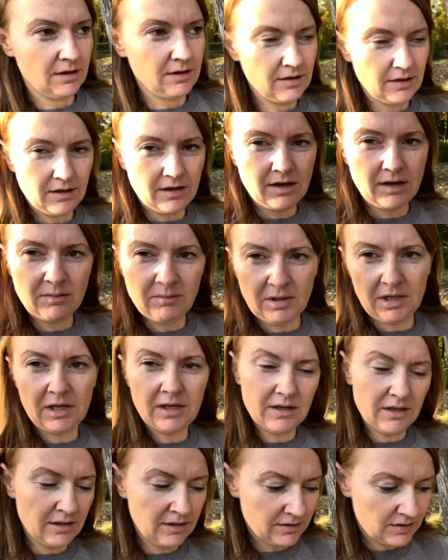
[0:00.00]
the
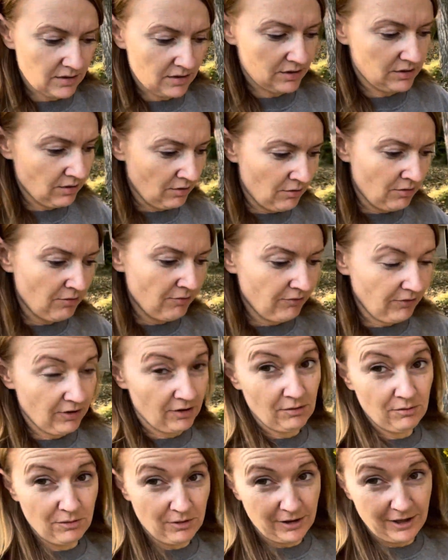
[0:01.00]
coming
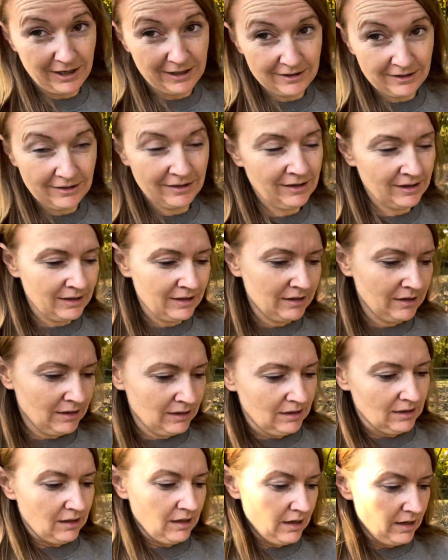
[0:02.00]
snowfall warning,
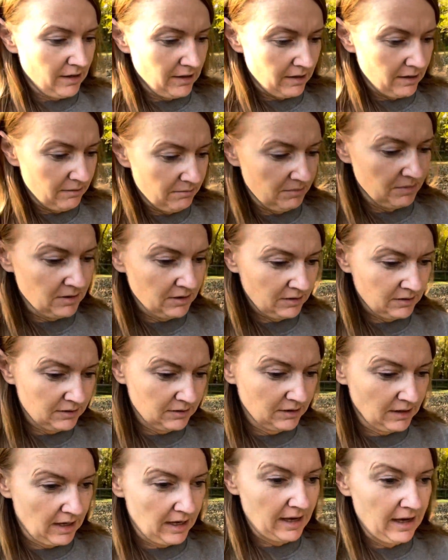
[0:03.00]
I
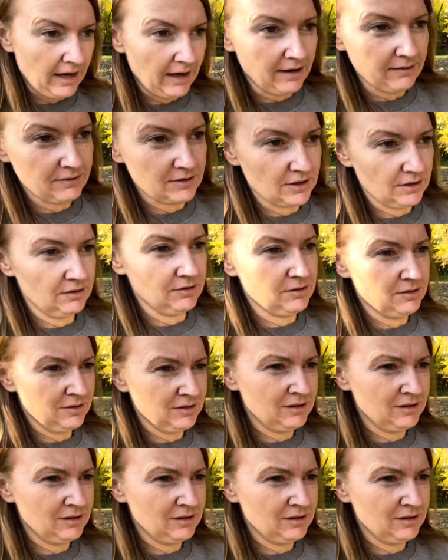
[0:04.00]
have to